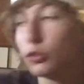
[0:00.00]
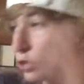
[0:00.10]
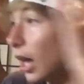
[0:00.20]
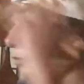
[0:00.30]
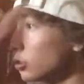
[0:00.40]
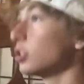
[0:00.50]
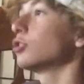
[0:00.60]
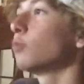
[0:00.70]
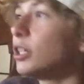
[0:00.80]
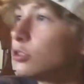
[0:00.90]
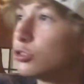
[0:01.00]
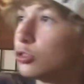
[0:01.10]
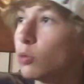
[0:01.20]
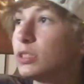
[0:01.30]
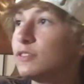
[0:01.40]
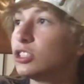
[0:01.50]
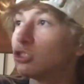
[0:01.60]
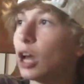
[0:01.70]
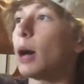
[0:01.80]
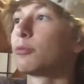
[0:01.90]
Those awkward situations don't even
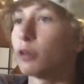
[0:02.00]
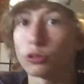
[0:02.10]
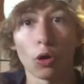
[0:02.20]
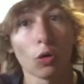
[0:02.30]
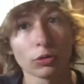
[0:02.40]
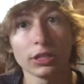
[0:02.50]
stop throughout the whole